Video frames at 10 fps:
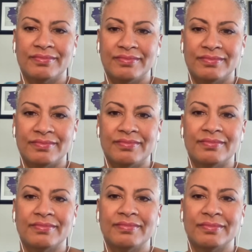
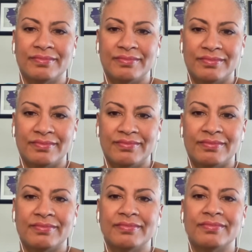
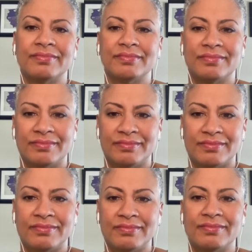
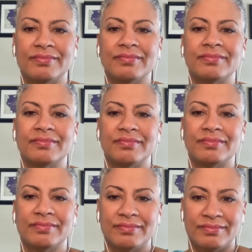
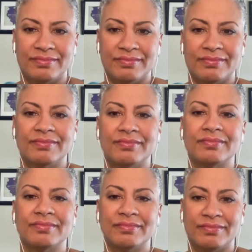
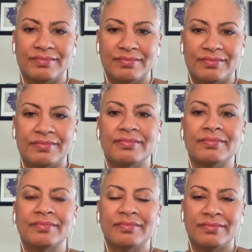
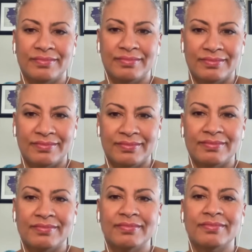
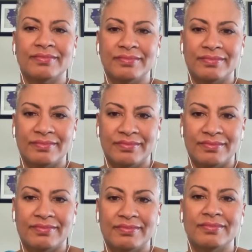
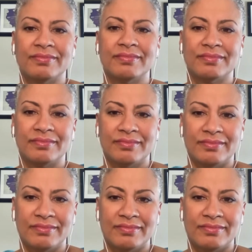This person isn't speaking.